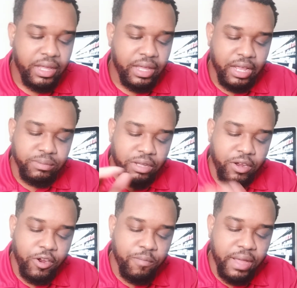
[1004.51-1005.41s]
It helps to
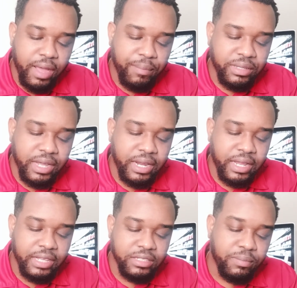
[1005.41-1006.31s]
curb my appetite.
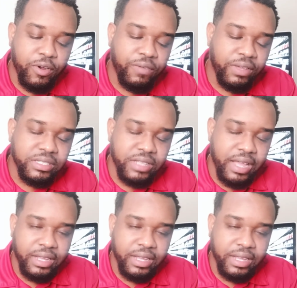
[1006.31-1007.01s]
It's a perfect snack.